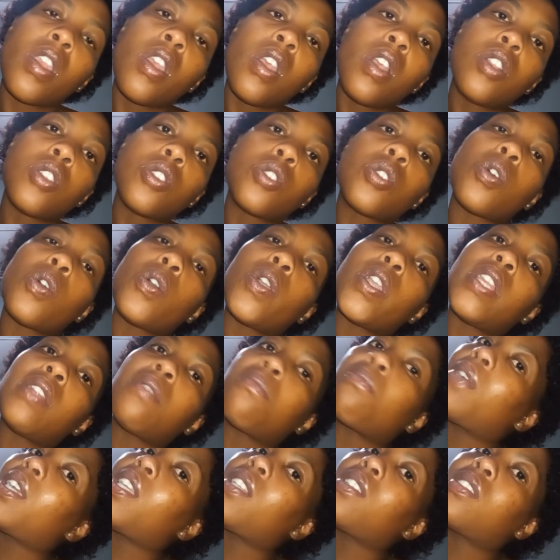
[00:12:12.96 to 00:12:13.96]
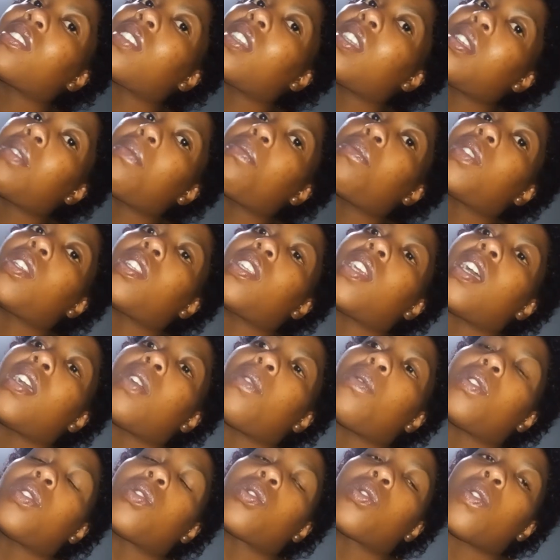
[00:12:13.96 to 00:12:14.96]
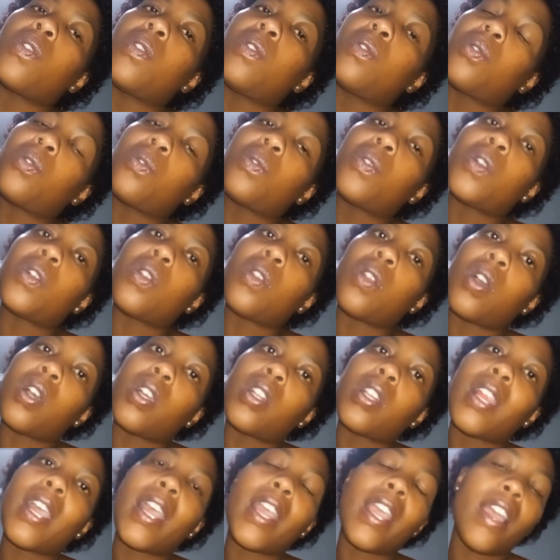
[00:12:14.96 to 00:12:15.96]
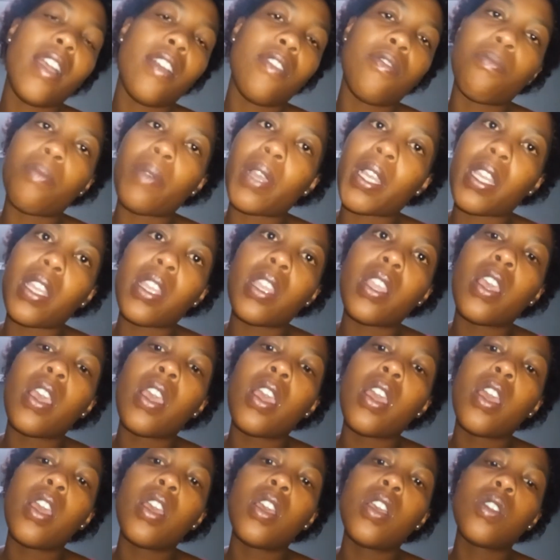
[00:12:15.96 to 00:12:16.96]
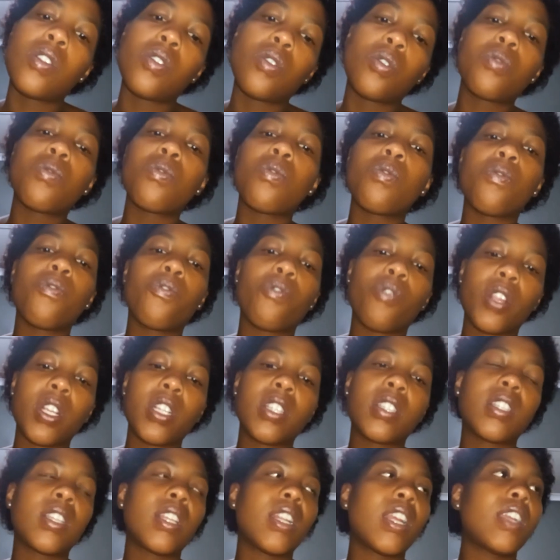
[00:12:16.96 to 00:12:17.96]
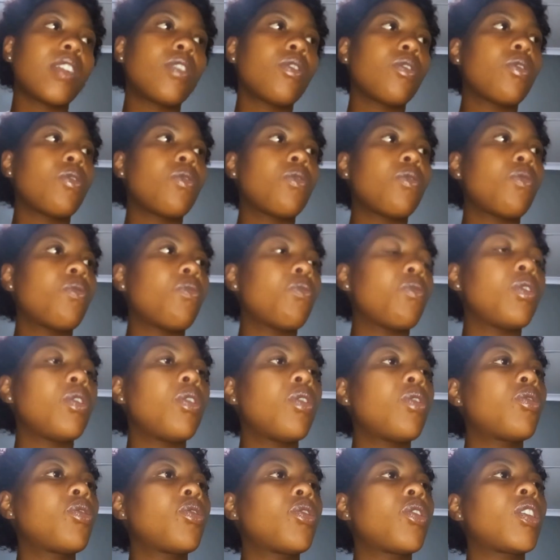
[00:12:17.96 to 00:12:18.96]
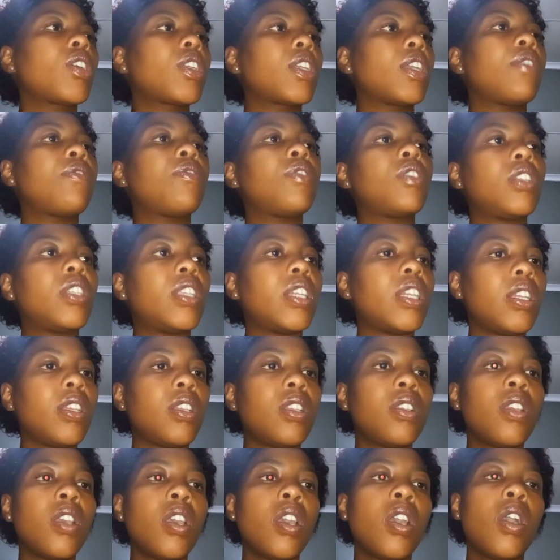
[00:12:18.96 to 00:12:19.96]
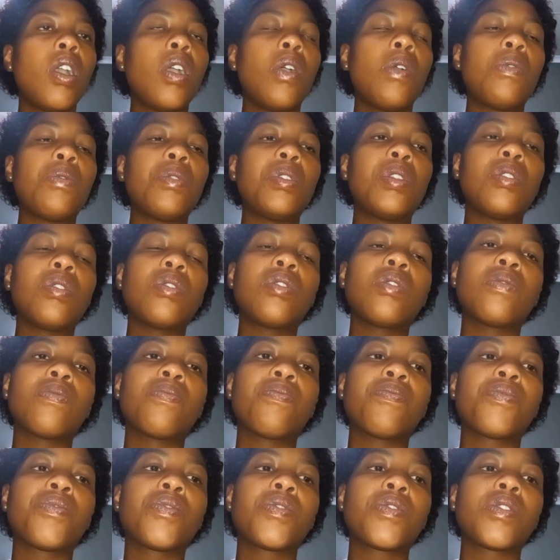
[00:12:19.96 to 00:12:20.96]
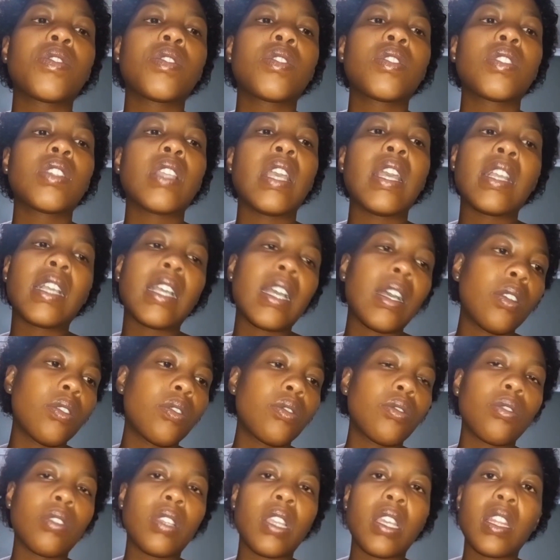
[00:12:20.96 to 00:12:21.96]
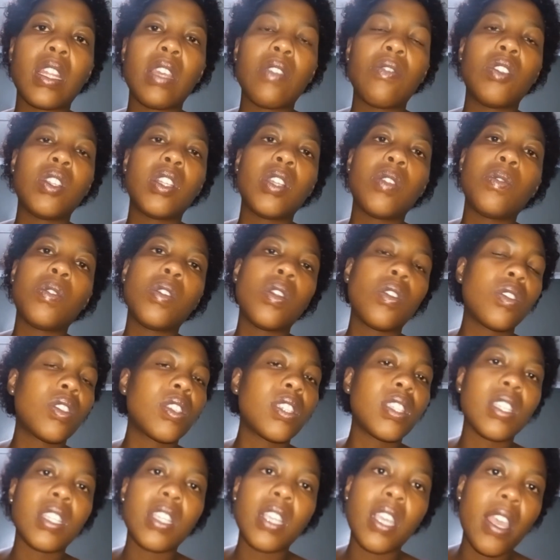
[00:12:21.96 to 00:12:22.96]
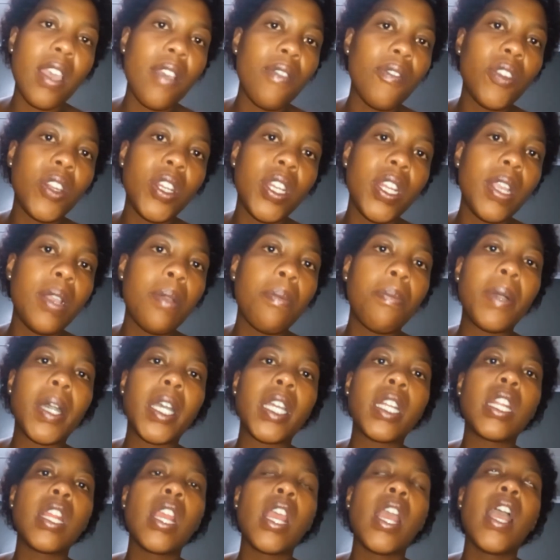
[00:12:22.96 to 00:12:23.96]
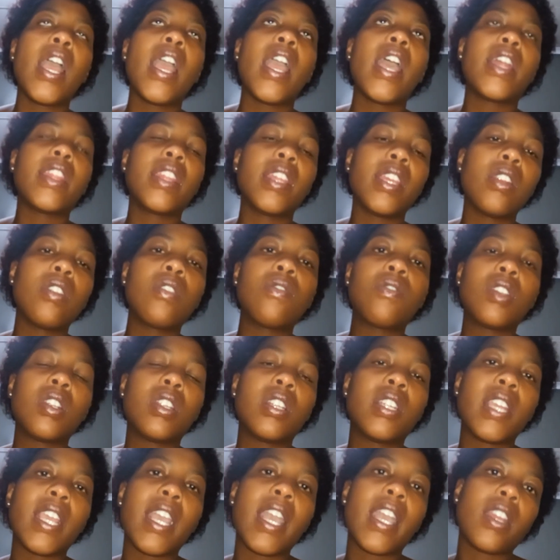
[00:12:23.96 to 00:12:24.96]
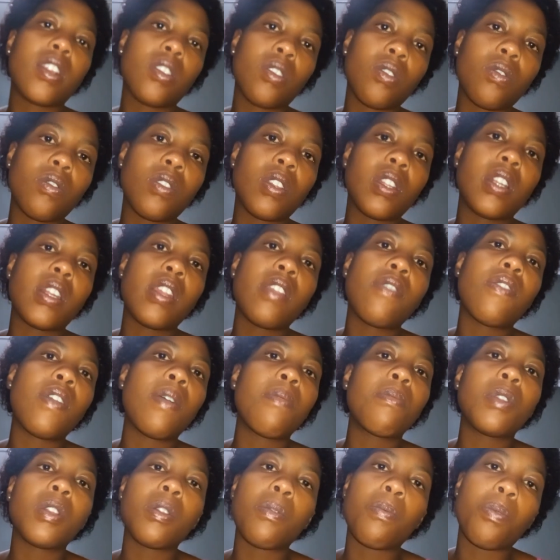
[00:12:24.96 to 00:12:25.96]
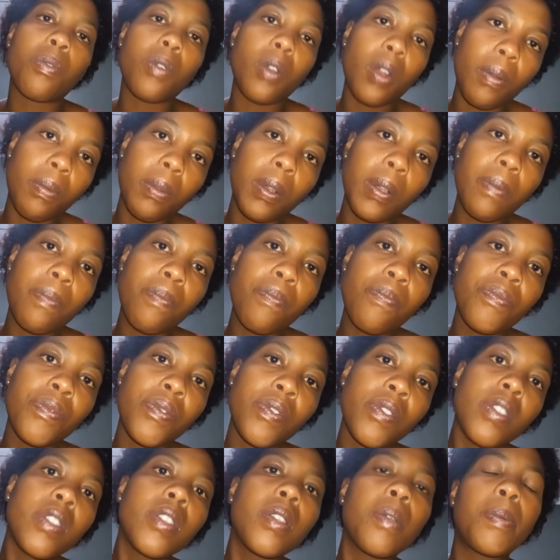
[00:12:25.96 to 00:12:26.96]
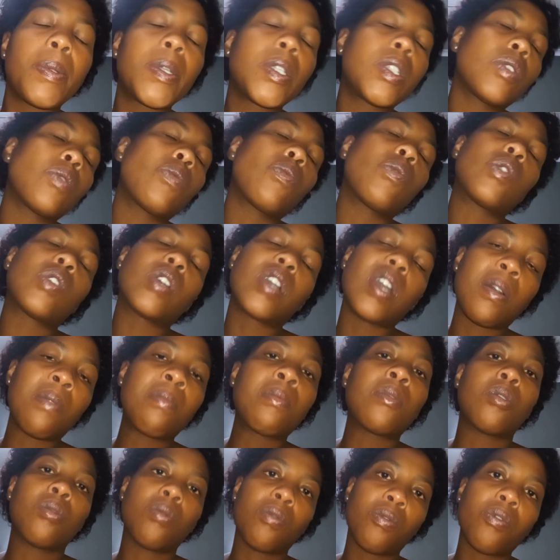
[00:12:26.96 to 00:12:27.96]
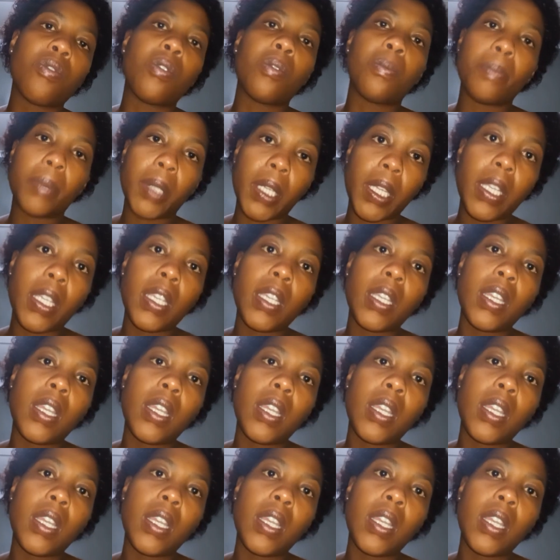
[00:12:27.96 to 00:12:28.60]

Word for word: So in my time that I was going through a lot, I have my true friends that I know. We don't talk every day. We don't hang out together every day. We don't see every day. But at the end of the day, I know that if I'm in a problem, the person will come through for me.